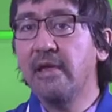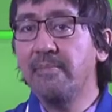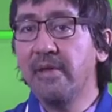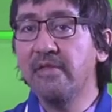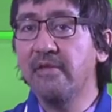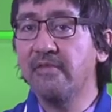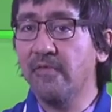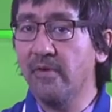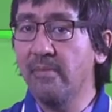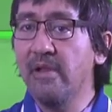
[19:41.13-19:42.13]
Keeping
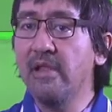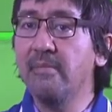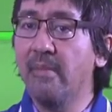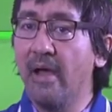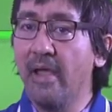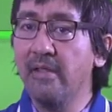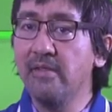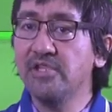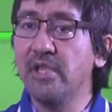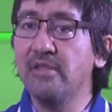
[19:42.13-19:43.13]
this firmly in
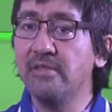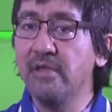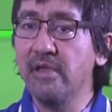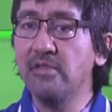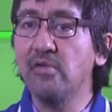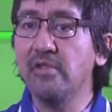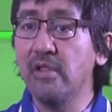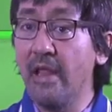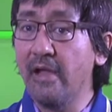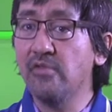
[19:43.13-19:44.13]
mind, she indeed
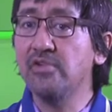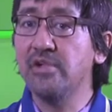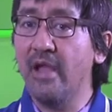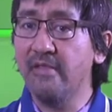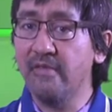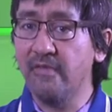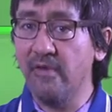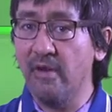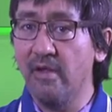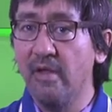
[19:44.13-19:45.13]
could elect to
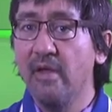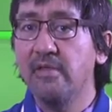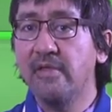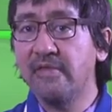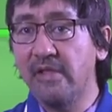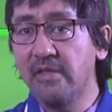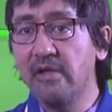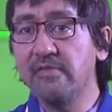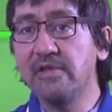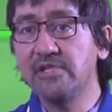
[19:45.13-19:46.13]
transfer the
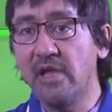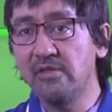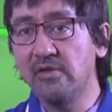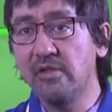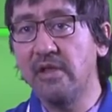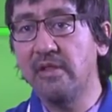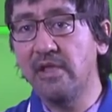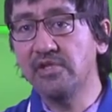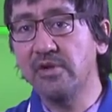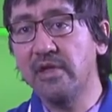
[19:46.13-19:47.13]
setting of the gentle and
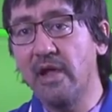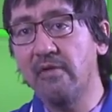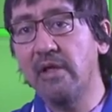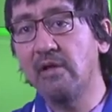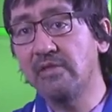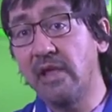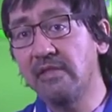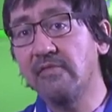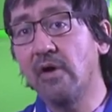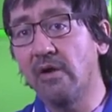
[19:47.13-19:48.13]
nature-caring
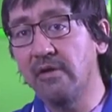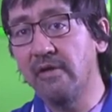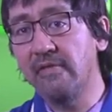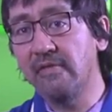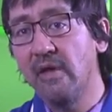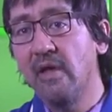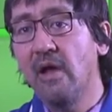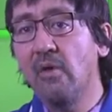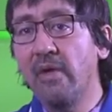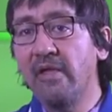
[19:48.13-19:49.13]
native goddess
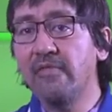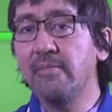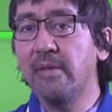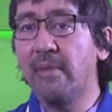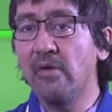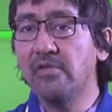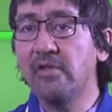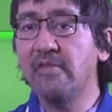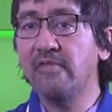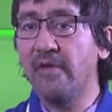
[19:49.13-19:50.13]
away from the
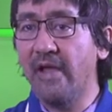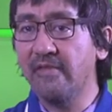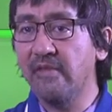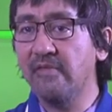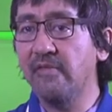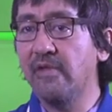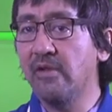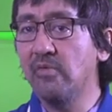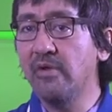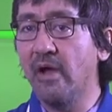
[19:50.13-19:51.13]
mountainous fastness of
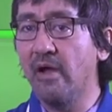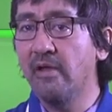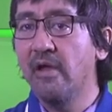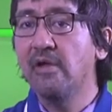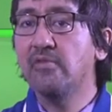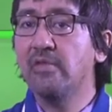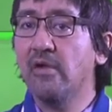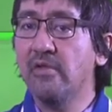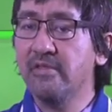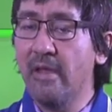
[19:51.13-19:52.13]
Laguna to
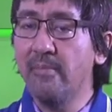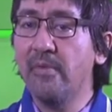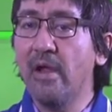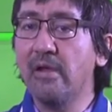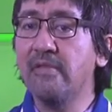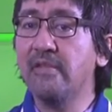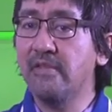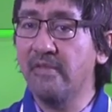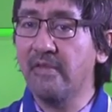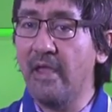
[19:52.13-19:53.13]
the contemporary
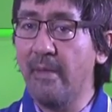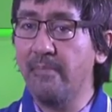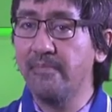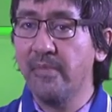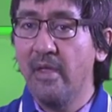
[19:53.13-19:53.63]
cityscape,